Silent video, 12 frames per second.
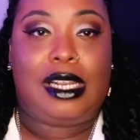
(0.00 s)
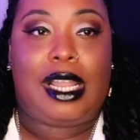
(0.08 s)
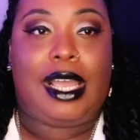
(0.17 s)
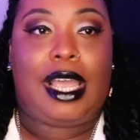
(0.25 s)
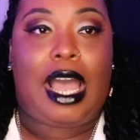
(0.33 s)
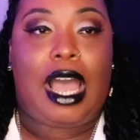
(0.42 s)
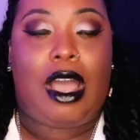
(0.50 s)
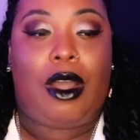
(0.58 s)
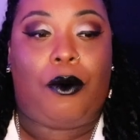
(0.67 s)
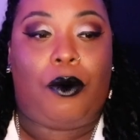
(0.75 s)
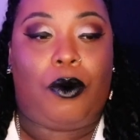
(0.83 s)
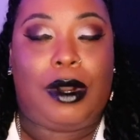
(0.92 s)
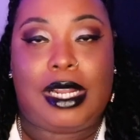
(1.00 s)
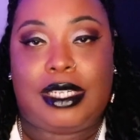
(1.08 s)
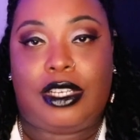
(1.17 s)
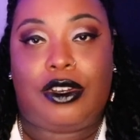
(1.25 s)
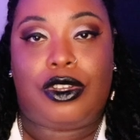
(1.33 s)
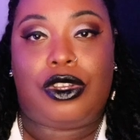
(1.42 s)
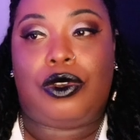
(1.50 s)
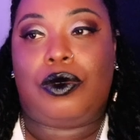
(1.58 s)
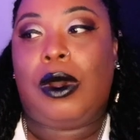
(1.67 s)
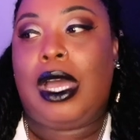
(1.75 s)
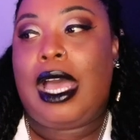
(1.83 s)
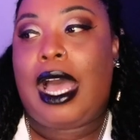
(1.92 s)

Like, when I tell you,